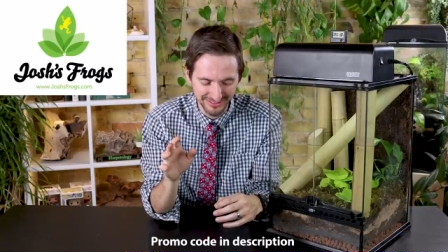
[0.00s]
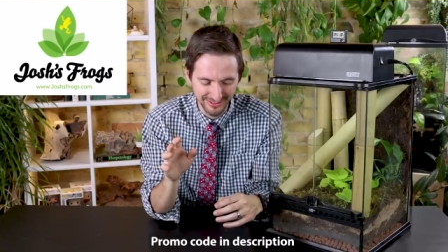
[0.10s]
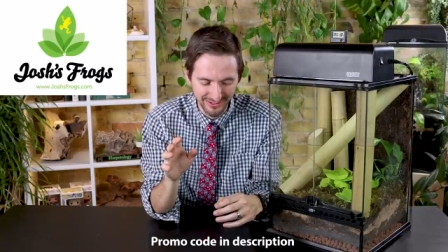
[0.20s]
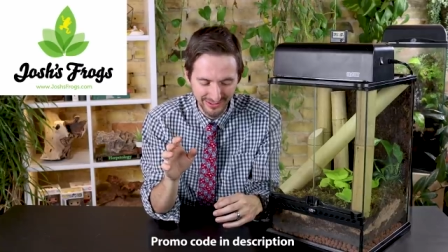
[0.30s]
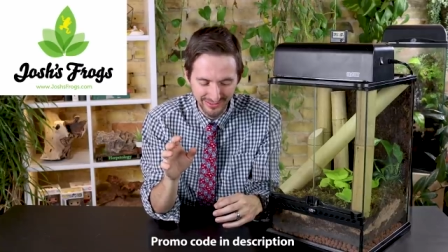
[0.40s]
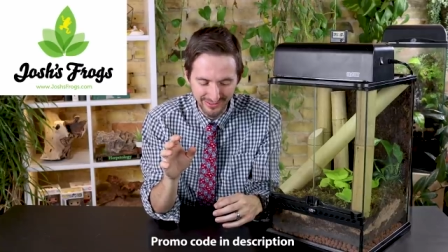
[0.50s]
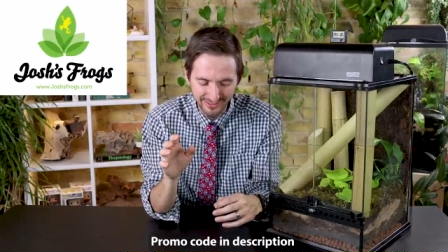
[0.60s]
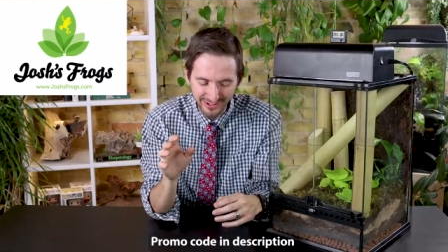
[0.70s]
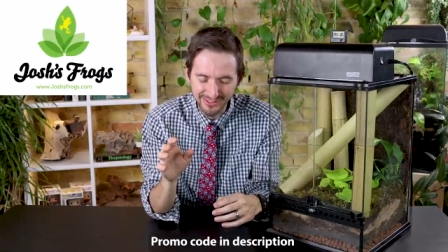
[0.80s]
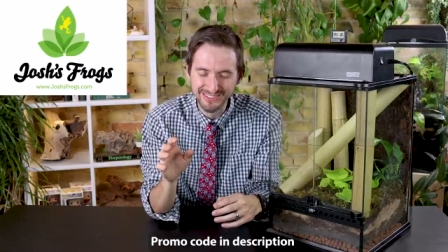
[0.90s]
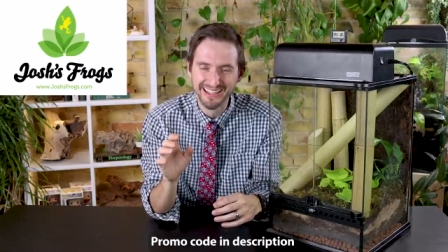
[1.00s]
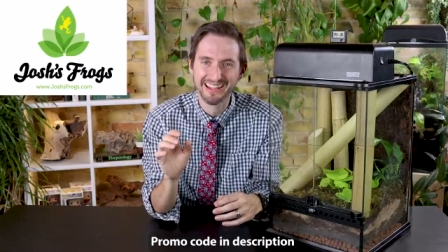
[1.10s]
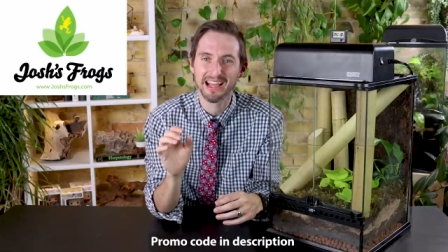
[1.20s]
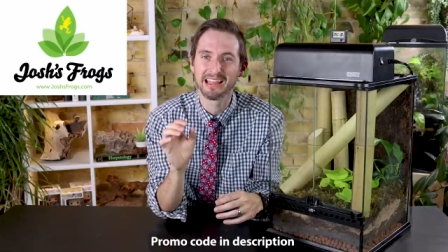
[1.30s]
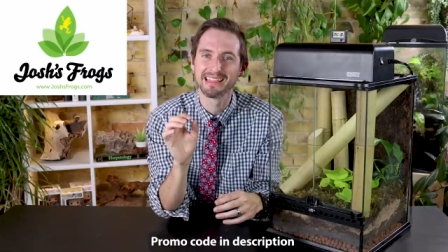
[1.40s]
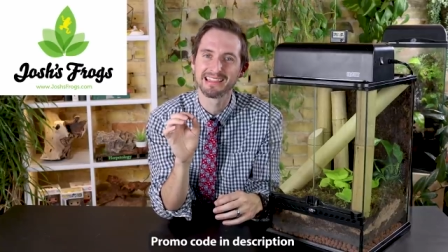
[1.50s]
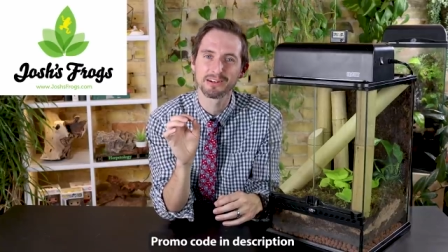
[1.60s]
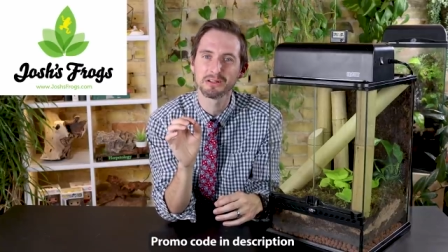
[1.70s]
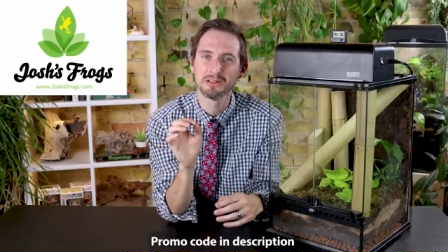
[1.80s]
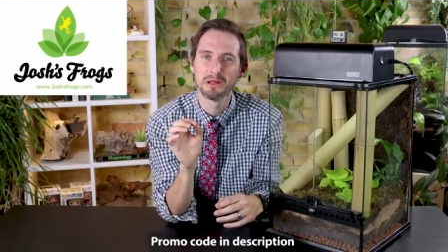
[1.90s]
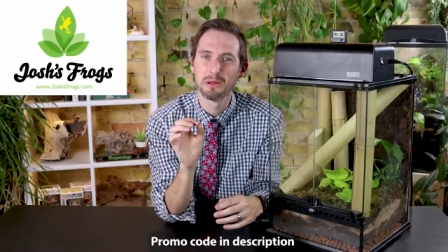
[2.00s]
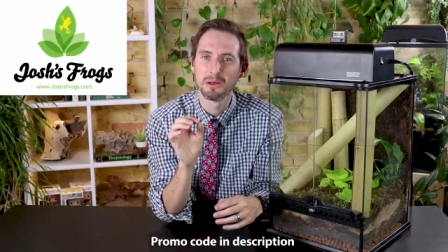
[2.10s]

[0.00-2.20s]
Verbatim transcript: So, you know, if there's like a little